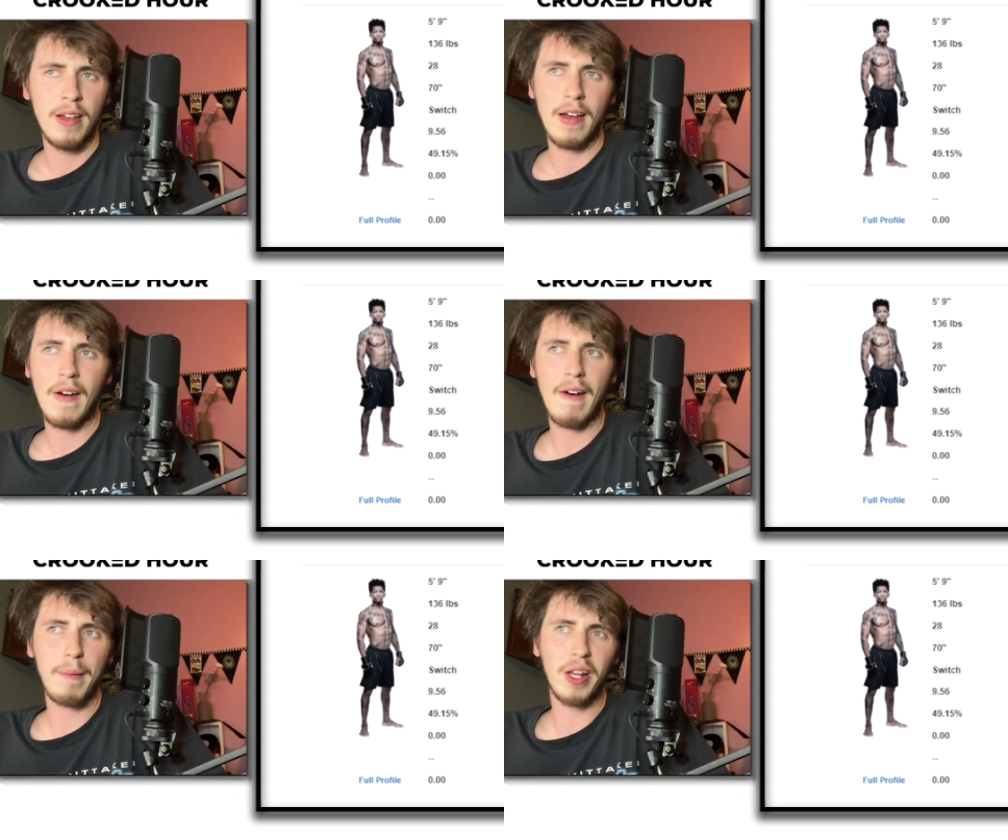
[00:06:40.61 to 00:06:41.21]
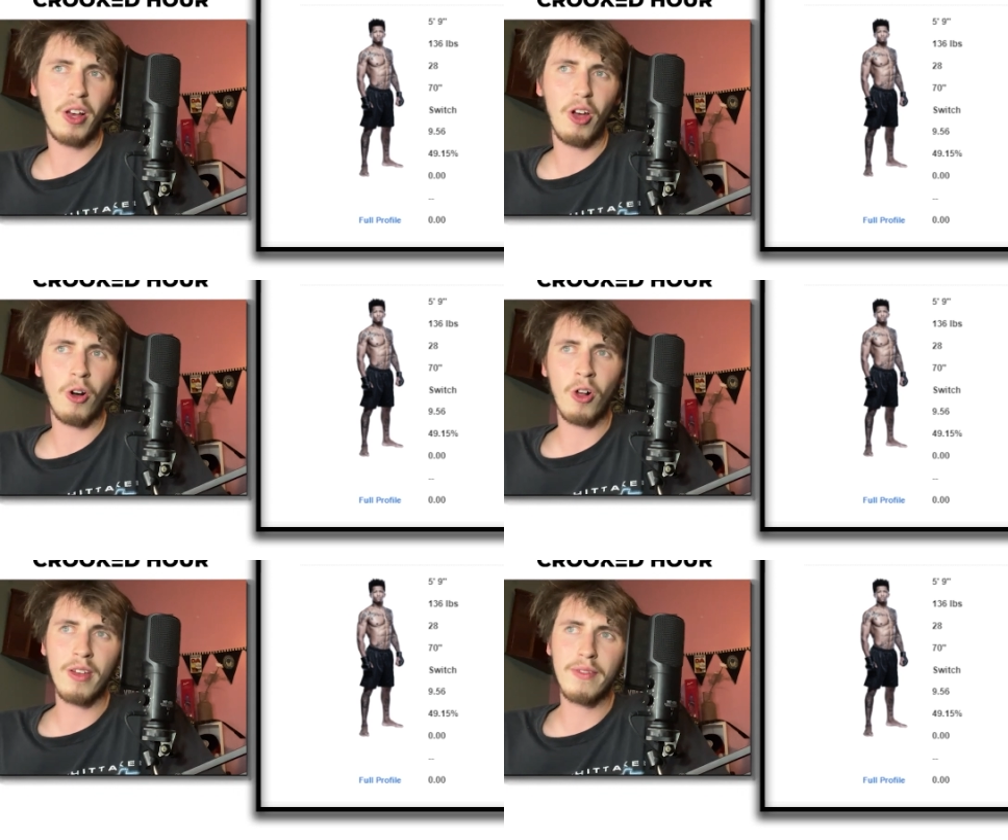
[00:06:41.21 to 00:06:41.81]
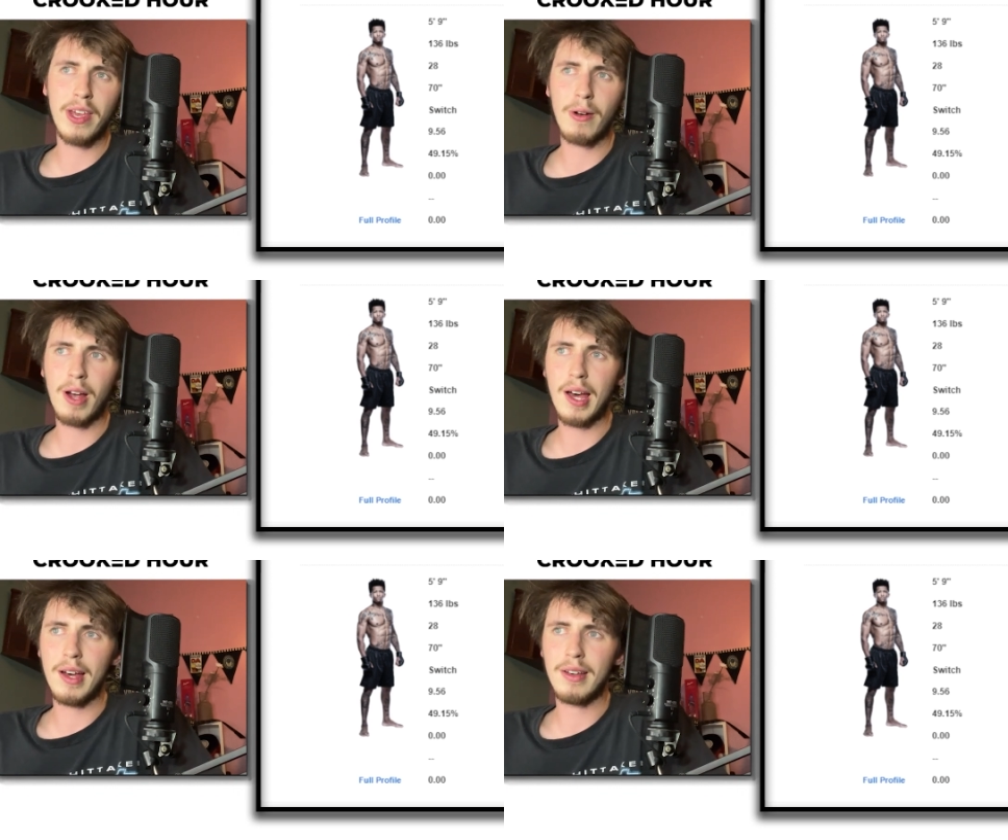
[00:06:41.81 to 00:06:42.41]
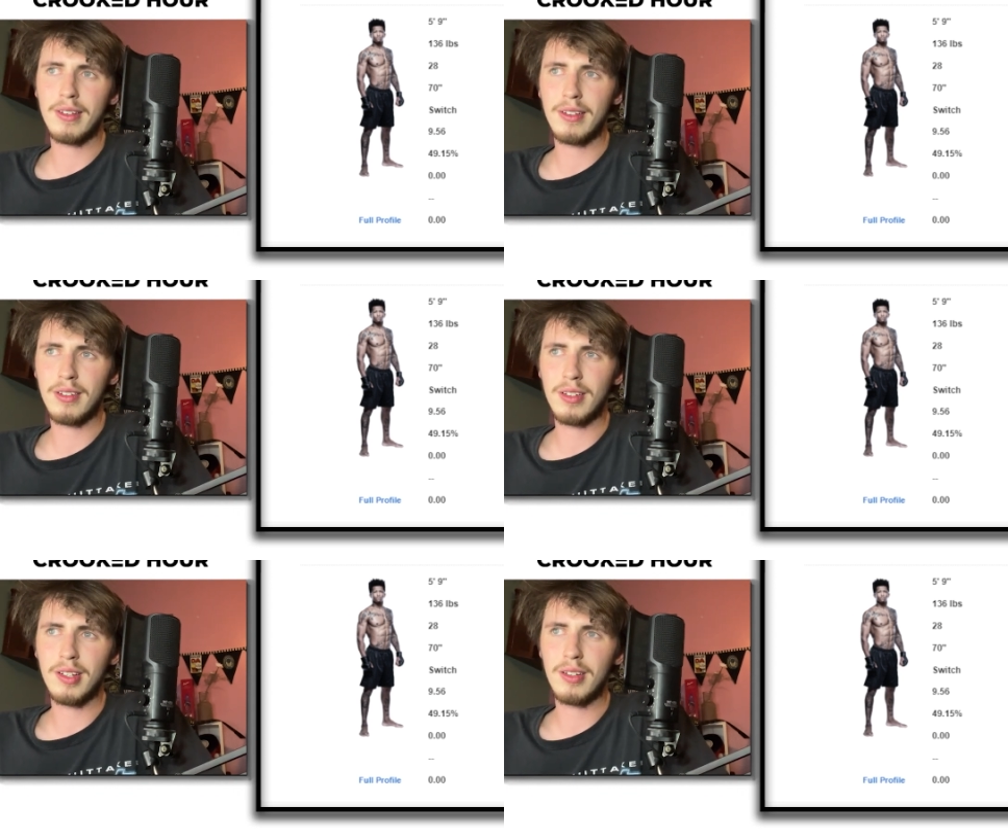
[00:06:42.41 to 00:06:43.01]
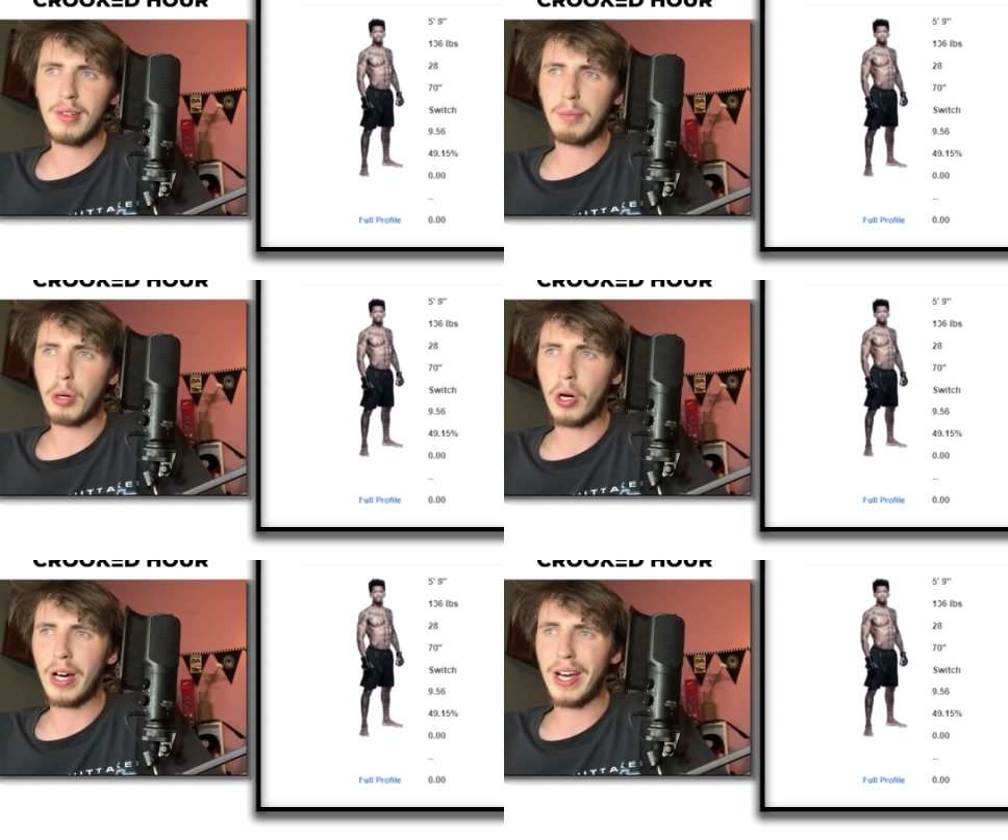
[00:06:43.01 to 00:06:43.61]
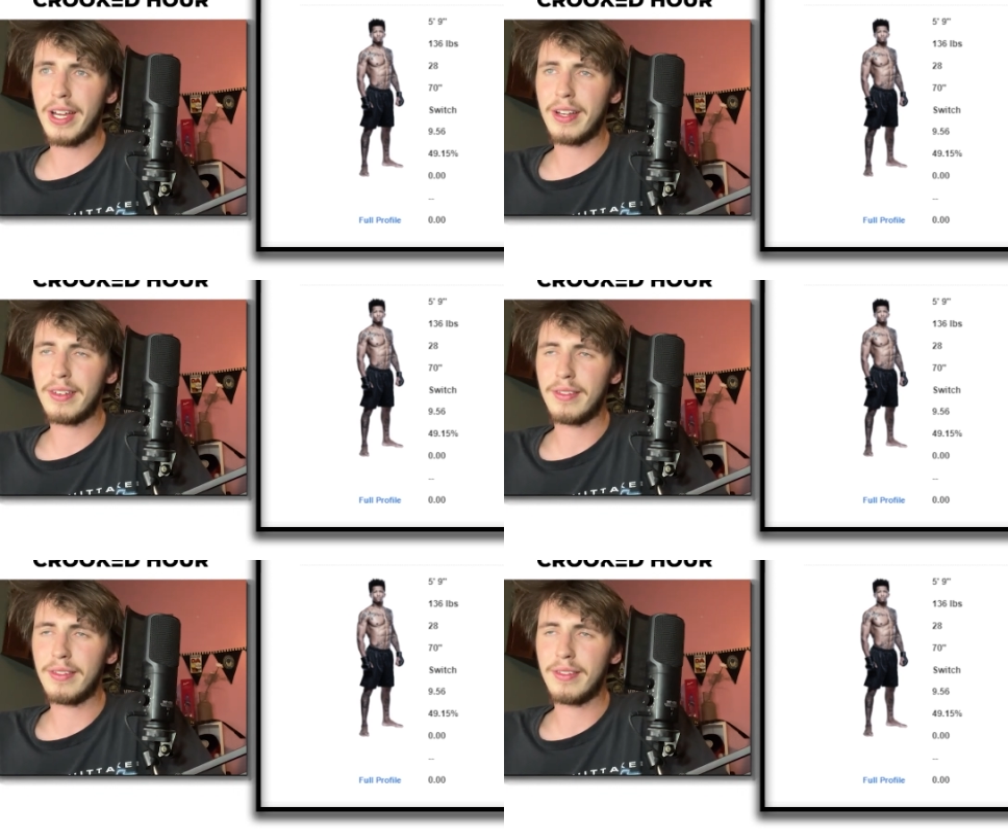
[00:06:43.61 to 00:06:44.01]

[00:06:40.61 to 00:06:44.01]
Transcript: I'm going to go Oliveira by